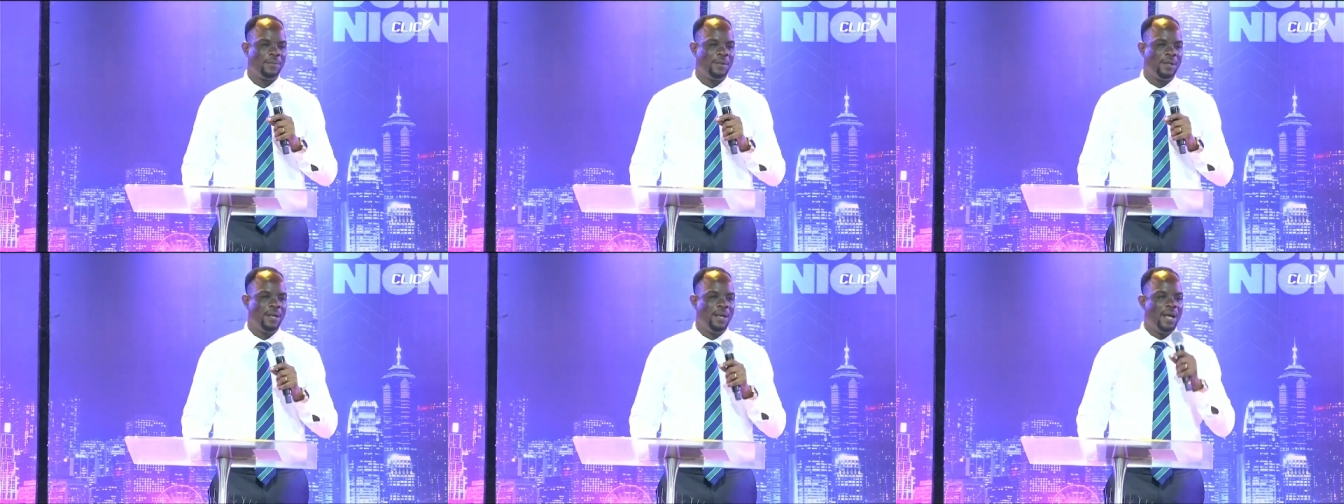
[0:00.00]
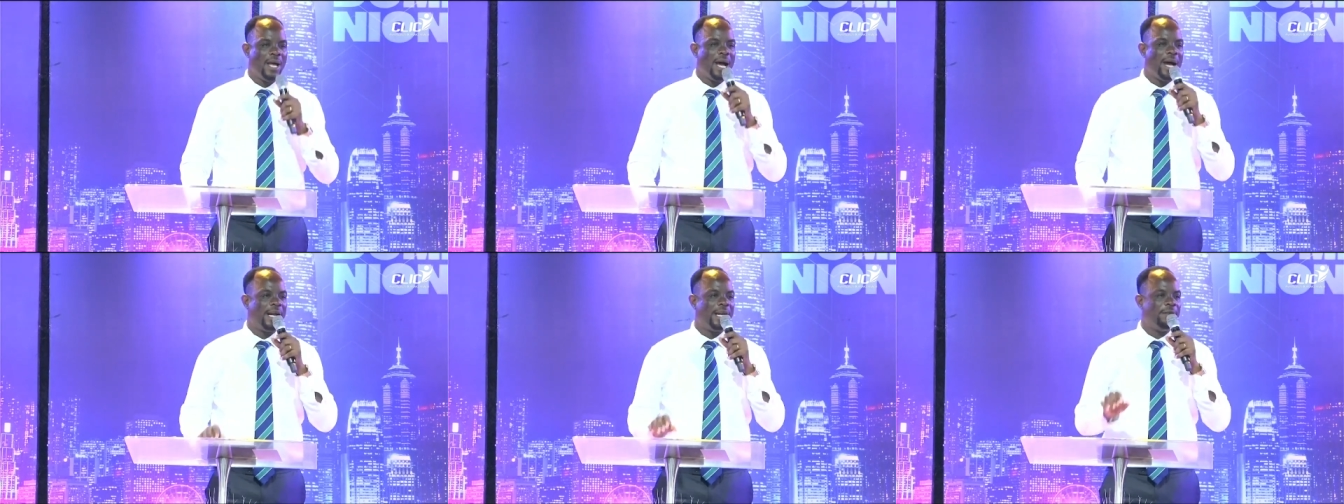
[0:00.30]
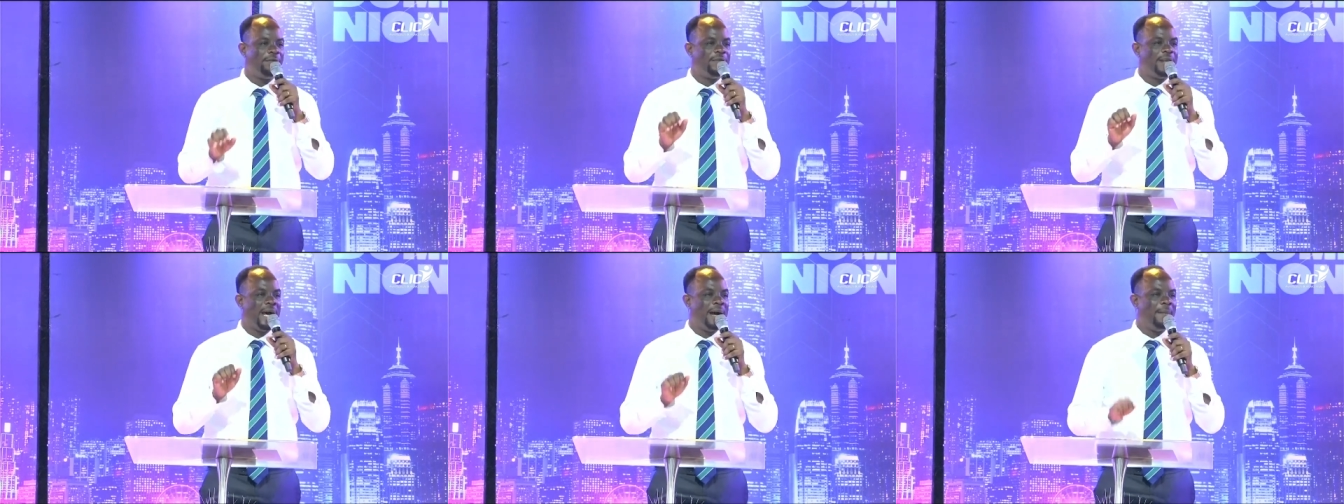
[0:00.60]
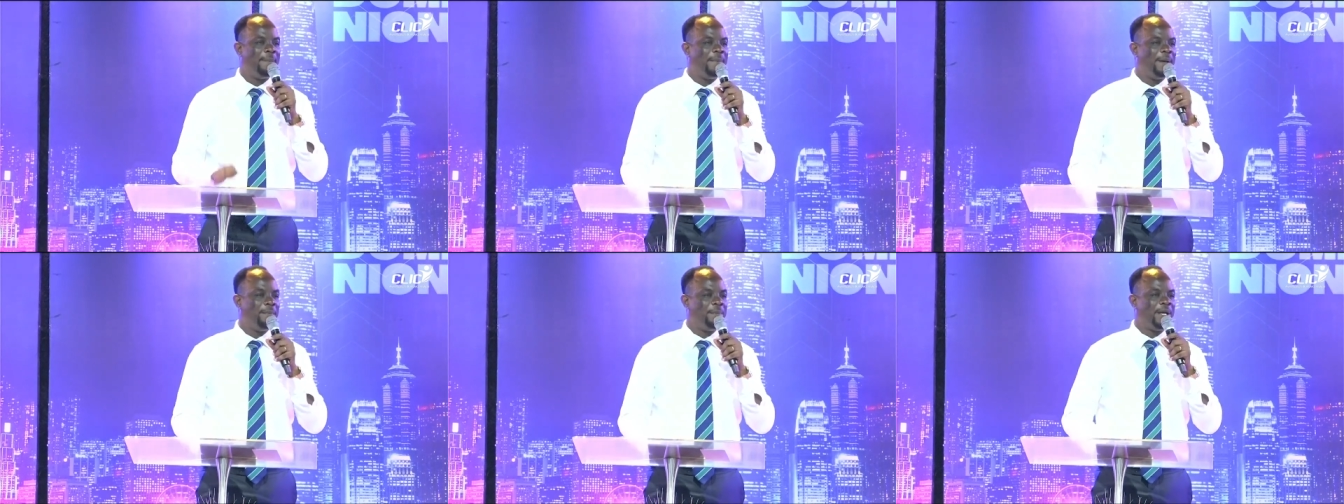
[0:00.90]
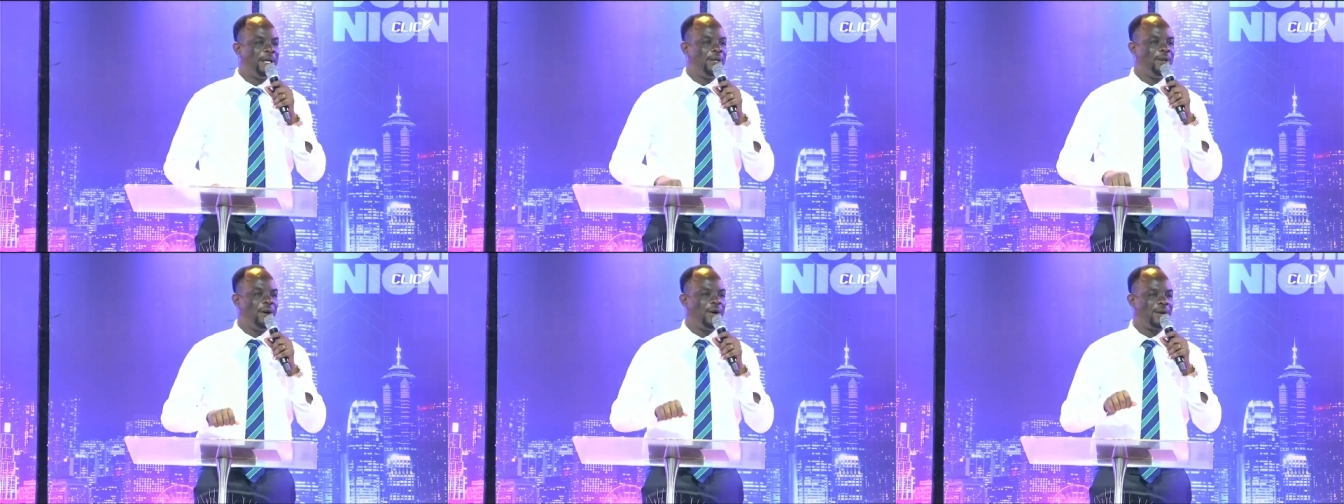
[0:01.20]
And if that baby
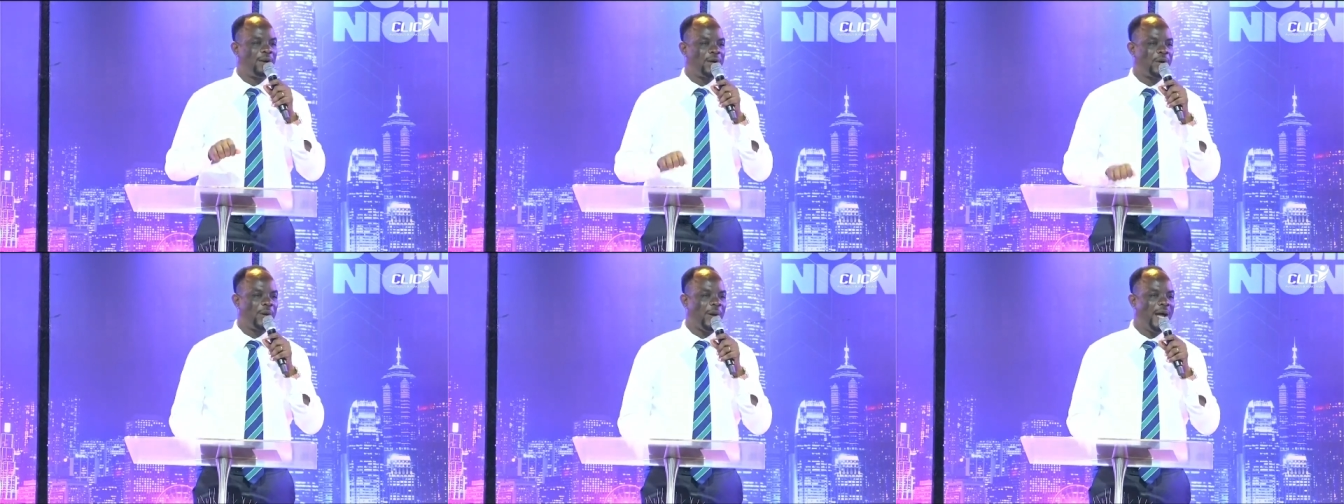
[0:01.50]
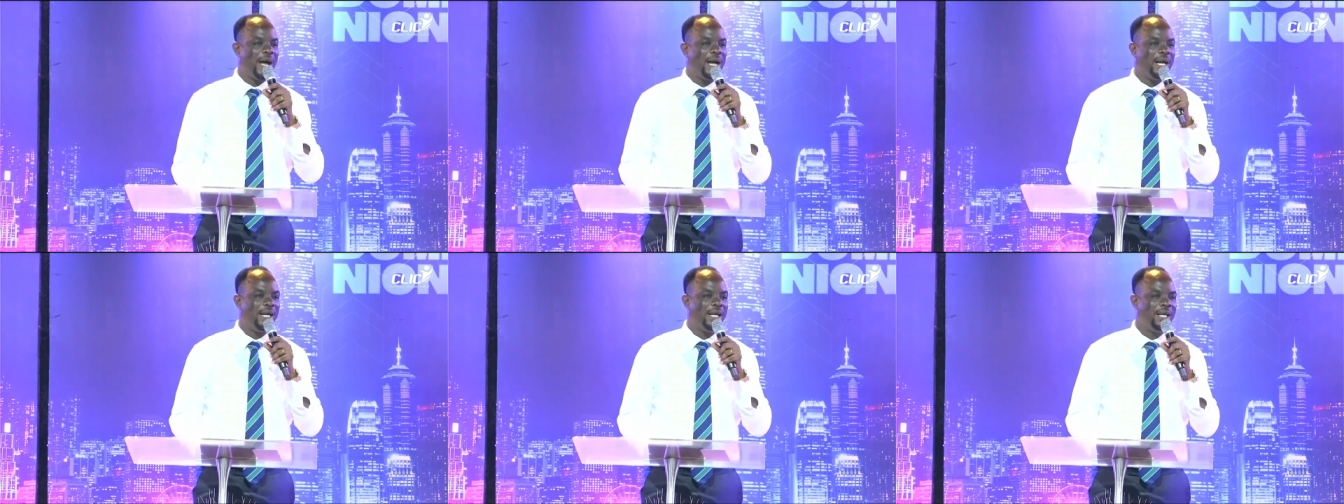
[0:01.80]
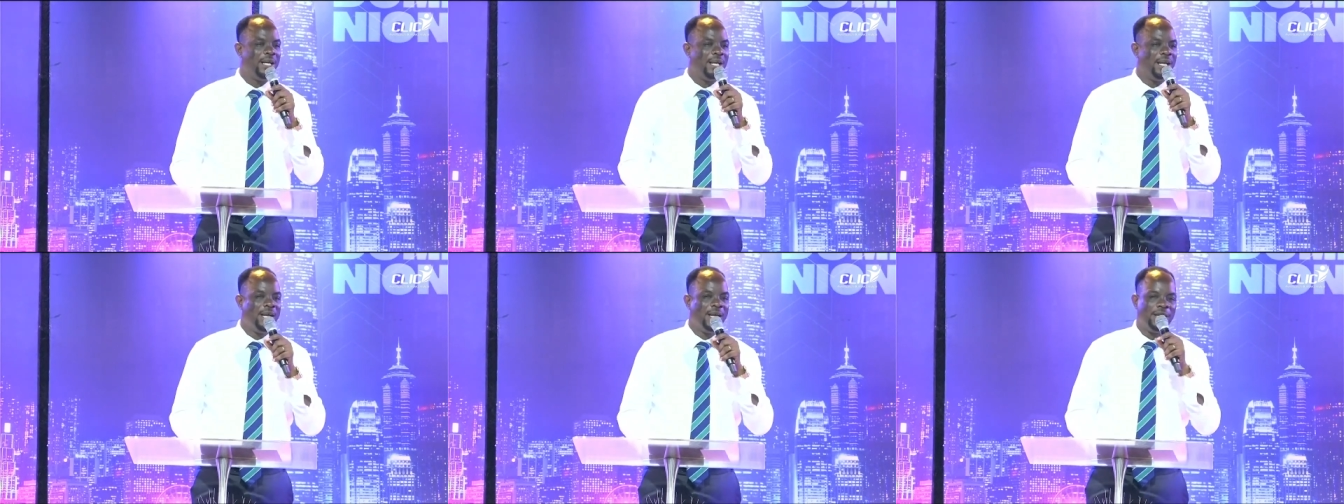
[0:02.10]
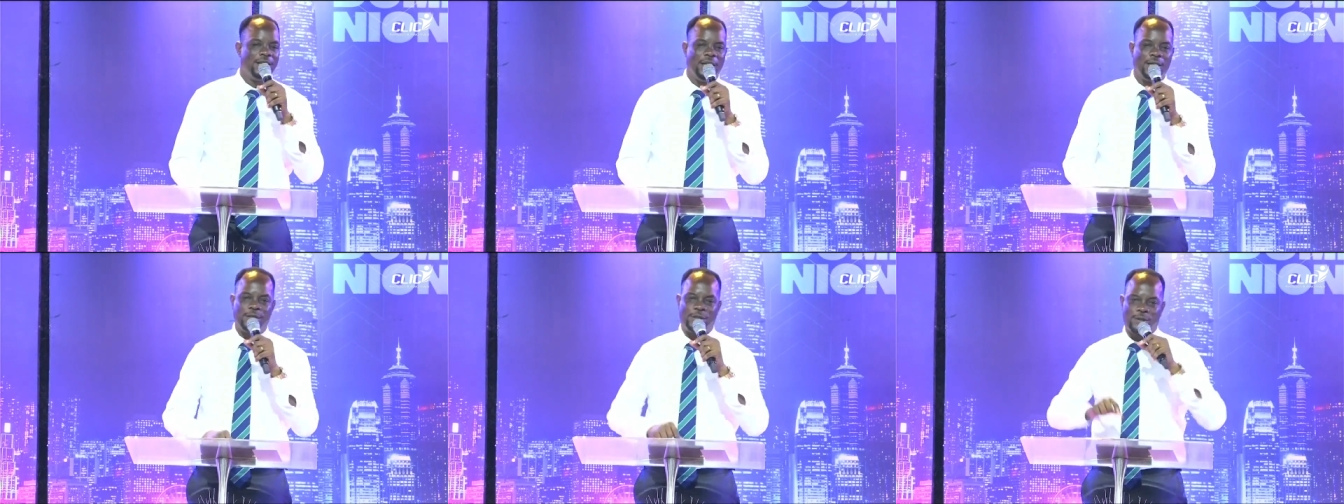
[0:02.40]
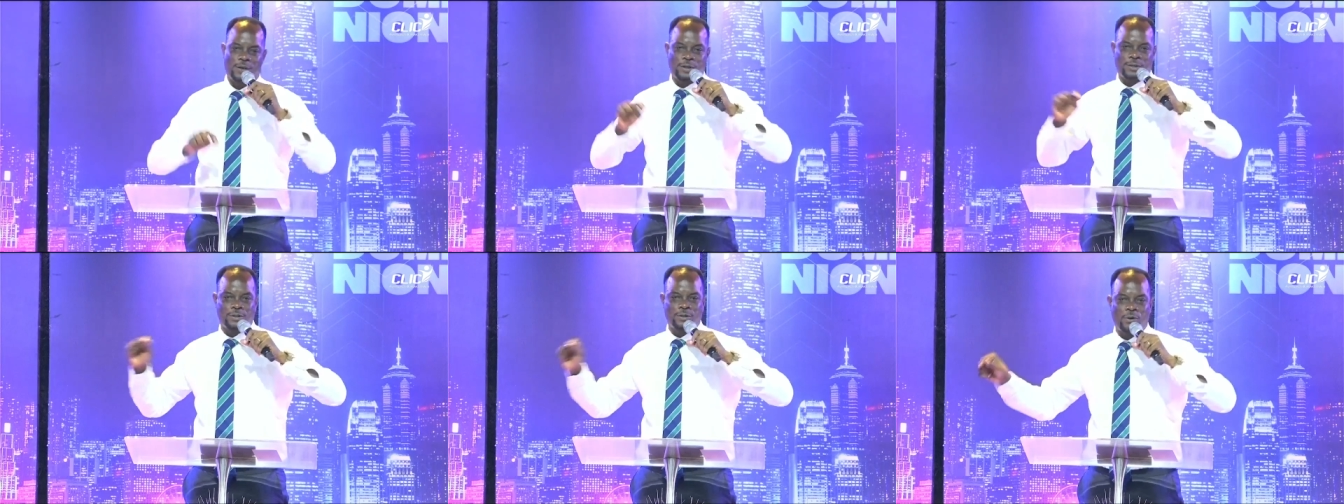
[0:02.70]
don't cry, the
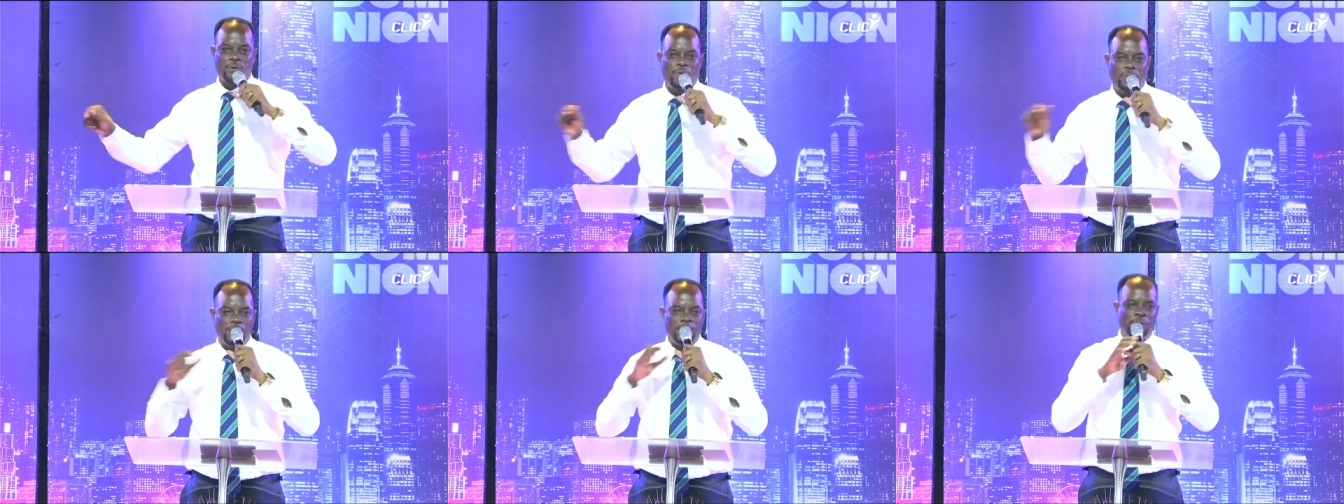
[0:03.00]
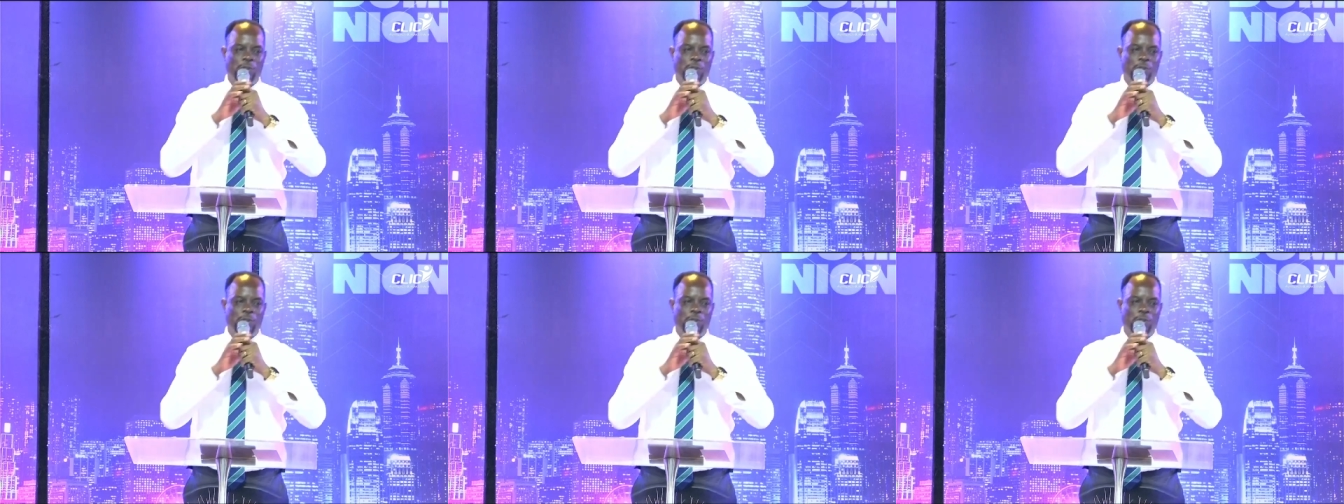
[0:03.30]
doctor will be doing